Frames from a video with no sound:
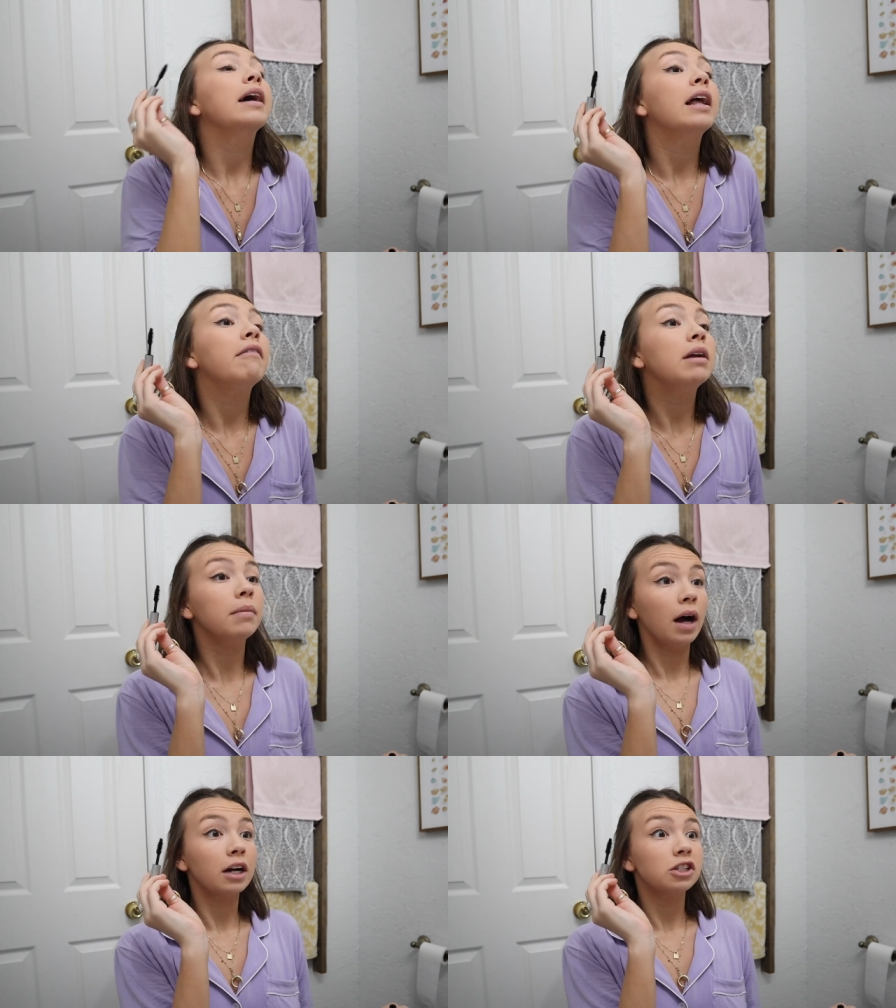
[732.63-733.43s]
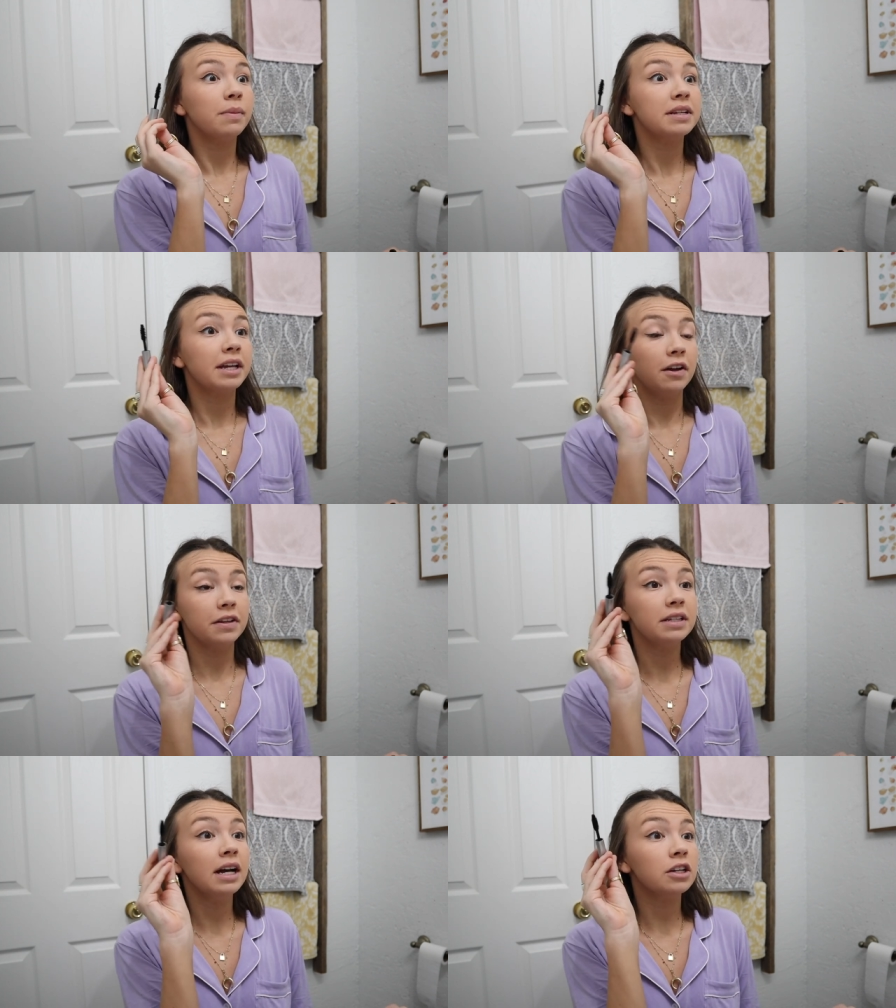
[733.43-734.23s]
kind of an obnoxious mascara.
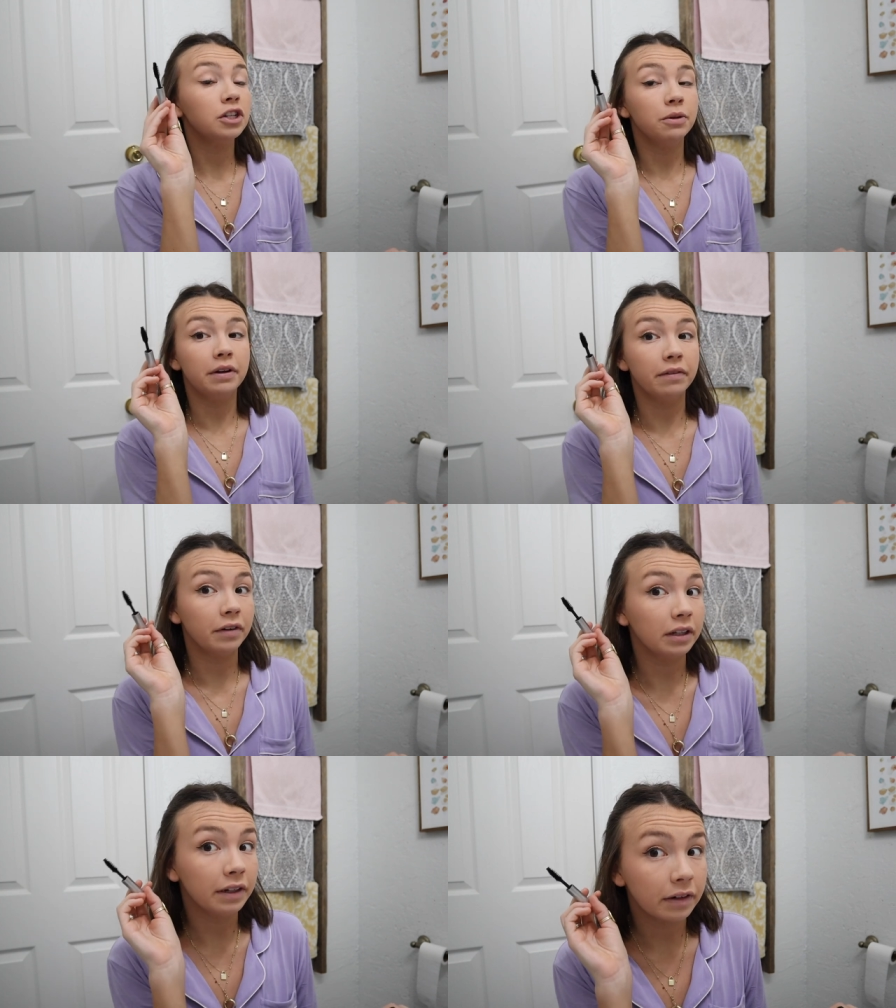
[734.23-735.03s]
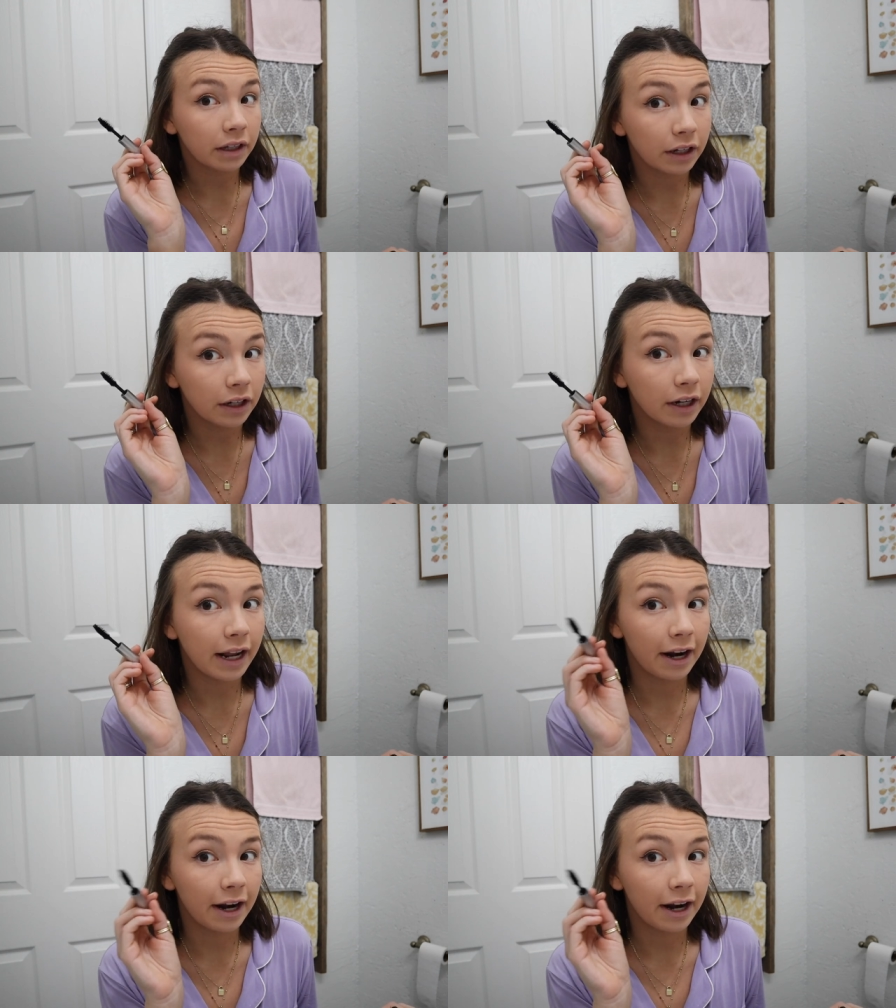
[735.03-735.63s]
This is actually doing really, really good.